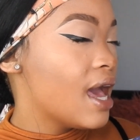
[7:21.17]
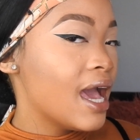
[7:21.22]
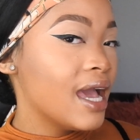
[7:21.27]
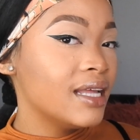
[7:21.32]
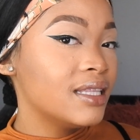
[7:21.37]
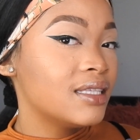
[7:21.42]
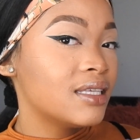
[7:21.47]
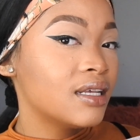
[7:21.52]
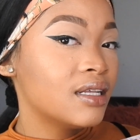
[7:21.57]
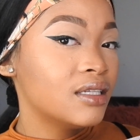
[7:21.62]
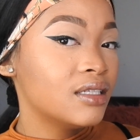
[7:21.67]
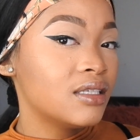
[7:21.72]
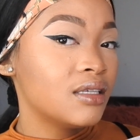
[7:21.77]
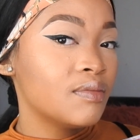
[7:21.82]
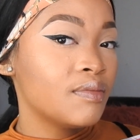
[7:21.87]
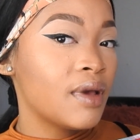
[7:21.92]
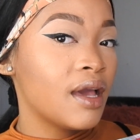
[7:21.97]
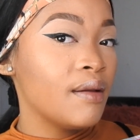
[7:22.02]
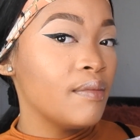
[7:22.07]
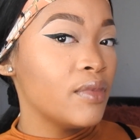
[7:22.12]
I tilt
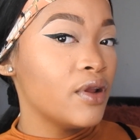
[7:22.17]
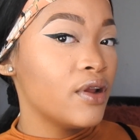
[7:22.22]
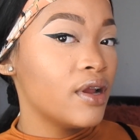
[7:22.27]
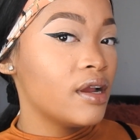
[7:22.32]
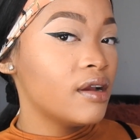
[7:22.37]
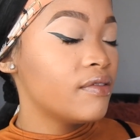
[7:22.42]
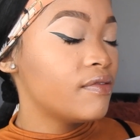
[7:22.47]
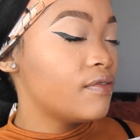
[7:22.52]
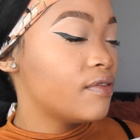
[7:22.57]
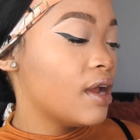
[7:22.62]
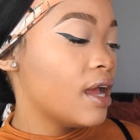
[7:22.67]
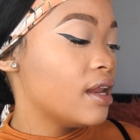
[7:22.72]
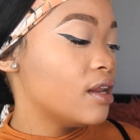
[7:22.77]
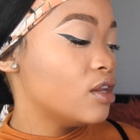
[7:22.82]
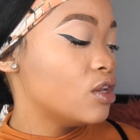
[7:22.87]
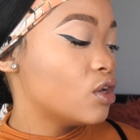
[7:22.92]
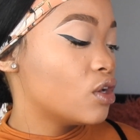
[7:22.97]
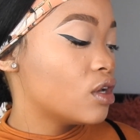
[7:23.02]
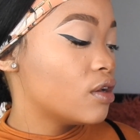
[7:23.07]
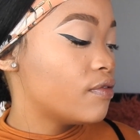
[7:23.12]
my mirror
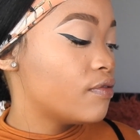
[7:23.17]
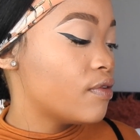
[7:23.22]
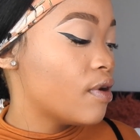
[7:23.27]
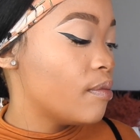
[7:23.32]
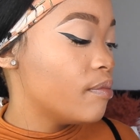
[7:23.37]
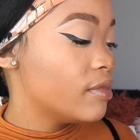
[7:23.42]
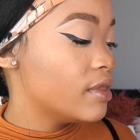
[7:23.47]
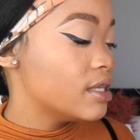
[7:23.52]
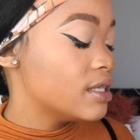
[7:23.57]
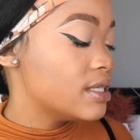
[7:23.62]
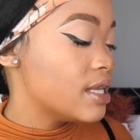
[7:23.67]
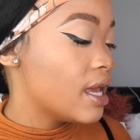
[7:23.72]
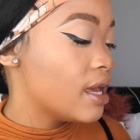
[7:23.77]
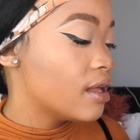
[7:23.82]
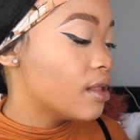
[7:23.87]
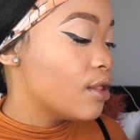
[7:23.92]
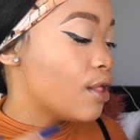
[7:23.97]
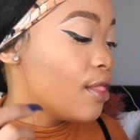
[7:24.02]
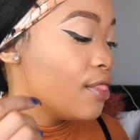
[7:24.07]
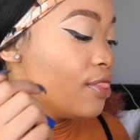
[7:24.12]
and look from this
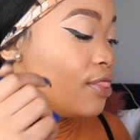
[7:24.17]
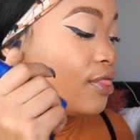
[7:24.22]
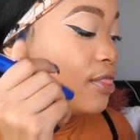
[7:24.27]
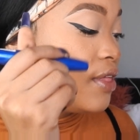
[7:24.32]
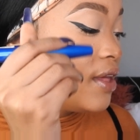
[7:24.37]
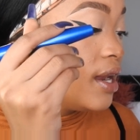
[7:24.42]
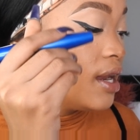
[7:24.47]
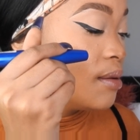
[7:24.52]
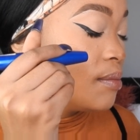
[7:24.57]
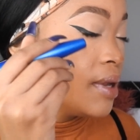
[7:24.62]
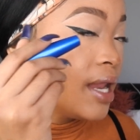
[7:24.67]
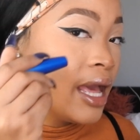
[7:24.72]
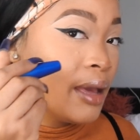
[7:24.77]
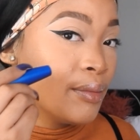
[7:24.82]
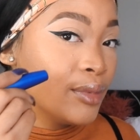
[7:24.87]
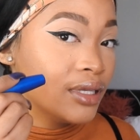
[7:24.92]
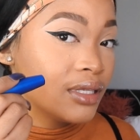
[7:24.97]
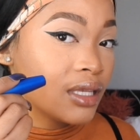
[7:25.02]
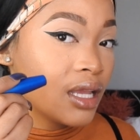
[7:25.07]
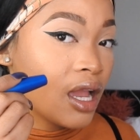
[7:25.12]
angle and then apply
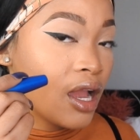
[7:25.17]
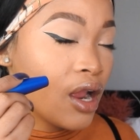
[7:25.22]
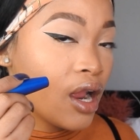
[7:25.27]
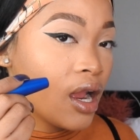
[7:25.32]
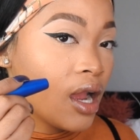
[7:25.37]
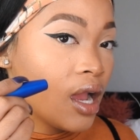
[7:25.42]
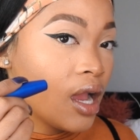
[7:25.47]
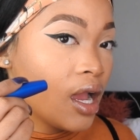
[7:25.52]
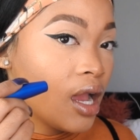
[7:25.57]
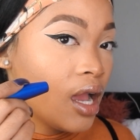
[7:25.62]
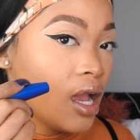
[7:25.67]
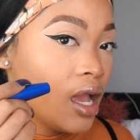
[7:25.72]
mascara.